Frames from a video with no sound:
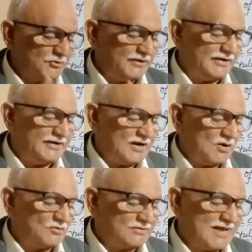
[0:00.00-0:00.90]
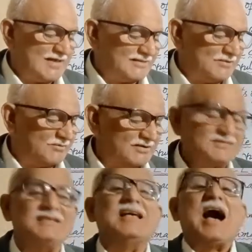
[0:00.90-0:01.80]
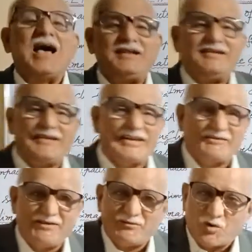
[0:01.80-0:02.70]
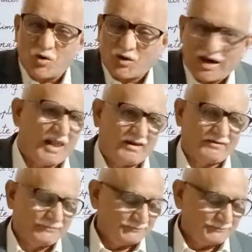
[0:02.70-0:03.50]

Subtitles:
greenhouse gas emissions is unequivocal.